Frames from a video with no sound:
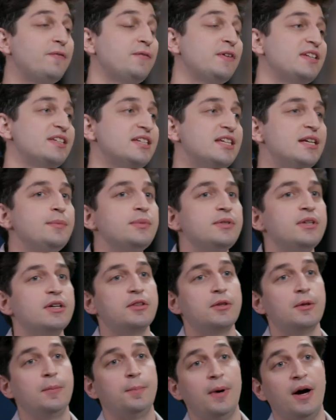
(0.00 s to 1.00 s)
if it seems
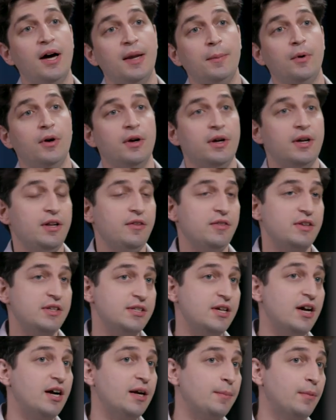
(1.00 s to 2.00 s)
like the bond market and the
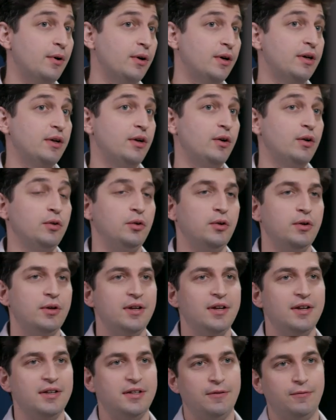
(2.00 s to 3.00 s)
stock market are
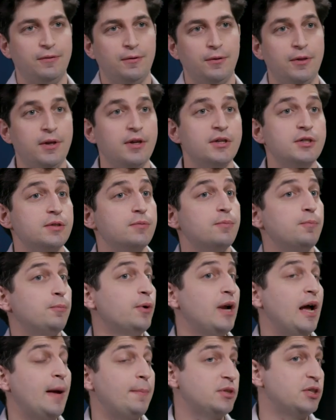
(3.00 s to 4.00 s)
looking at different things,
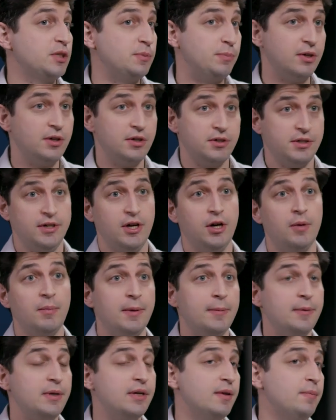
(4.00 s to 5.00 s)
perhaps it's because they are.
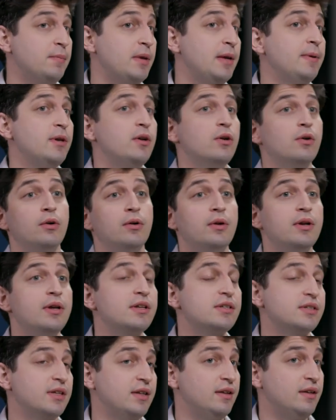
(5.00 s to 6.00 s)
Maybe maybe
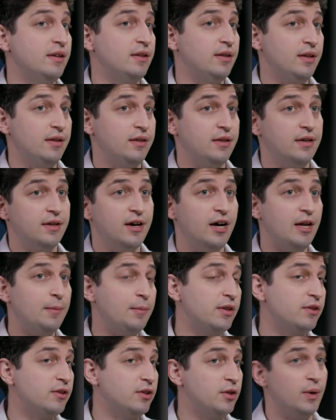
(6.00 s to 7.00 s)
earnings and the
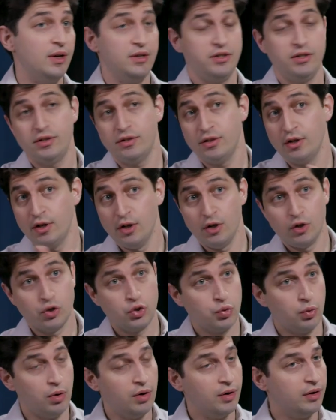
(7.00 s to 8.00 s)
economy in the U.S. is
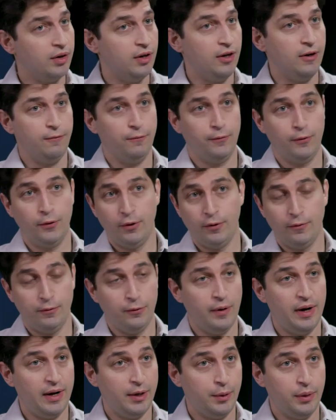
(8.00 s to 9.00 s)
strong enough for,
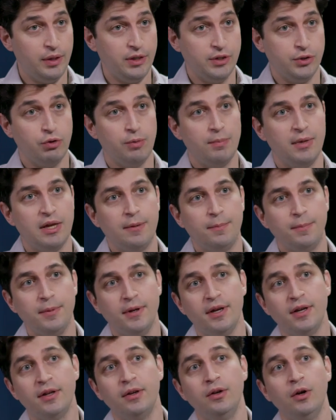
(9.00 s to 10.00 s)
for equities to remain
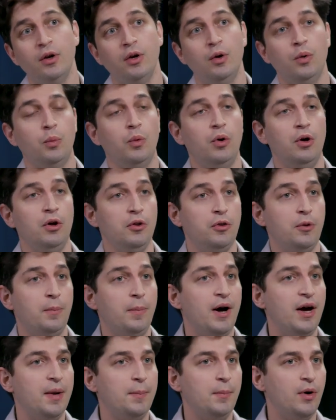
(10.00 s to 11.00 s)
bid, while the
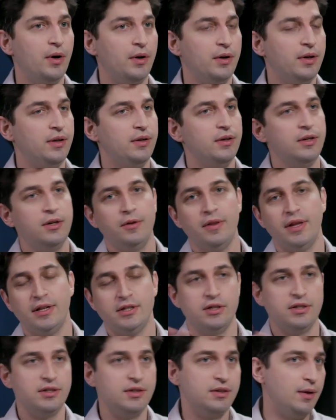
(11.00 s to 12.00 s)
bond market, you know,
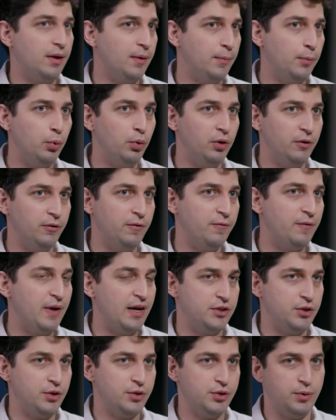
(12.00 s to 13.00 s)
that's a, a pool of yeah.
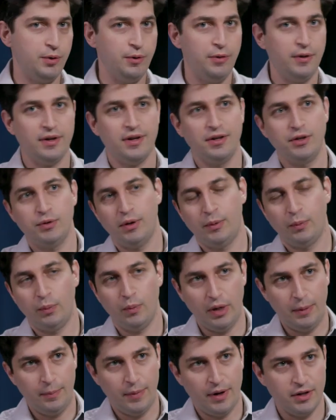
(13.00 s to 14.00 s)
investors who are thinking, do I
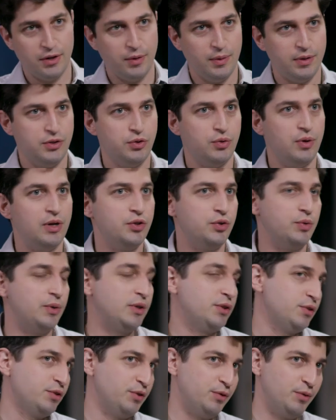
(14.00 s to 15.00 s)
want to buy U.S.
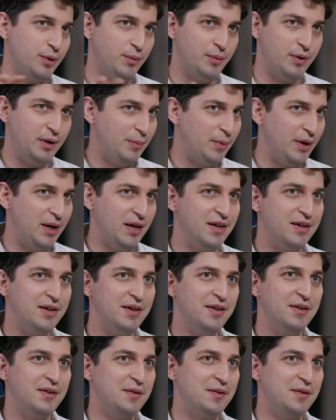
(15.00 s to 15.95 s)
Treasuries or do I want to buy